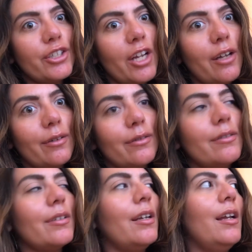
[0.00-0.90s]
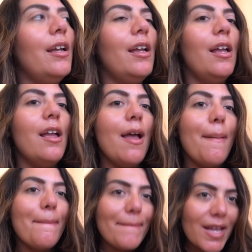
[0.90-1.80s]
shows.
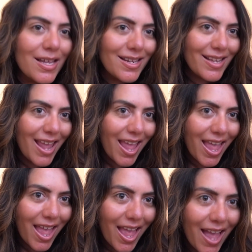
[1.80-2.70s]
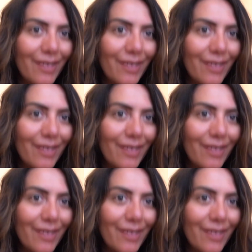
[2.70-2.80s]
But yeah.